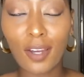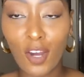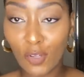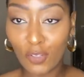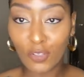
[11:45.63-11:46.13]

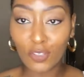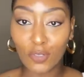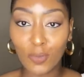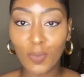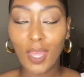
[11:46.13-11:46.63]
on
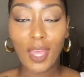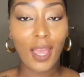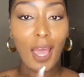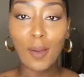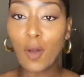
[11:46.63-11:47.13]
YouTube
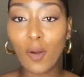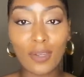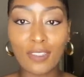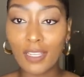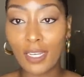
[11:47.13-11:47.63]
I'm
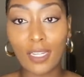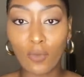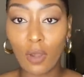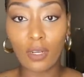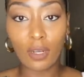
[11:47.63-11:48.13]
always looking in the
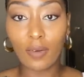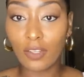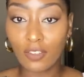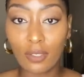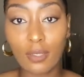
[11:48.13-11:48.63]
wrong
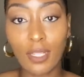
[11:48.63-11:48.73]
direction.